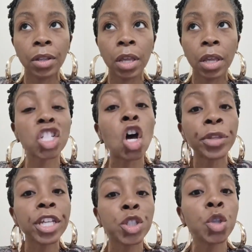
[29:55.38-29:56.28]
is
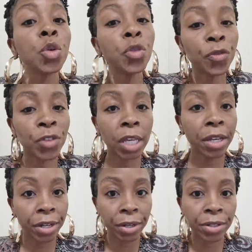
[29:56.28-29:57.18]
only two
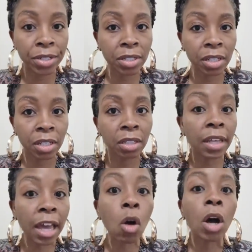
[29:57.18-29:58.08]
fears
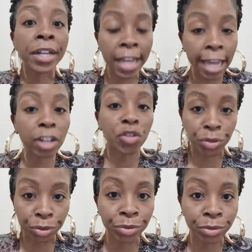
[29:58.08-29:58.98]
that are
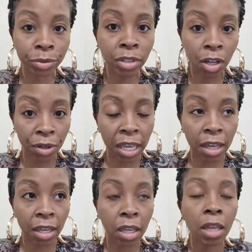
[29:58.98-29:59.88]
natural.
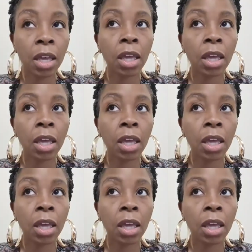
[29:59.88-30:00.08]
Okay.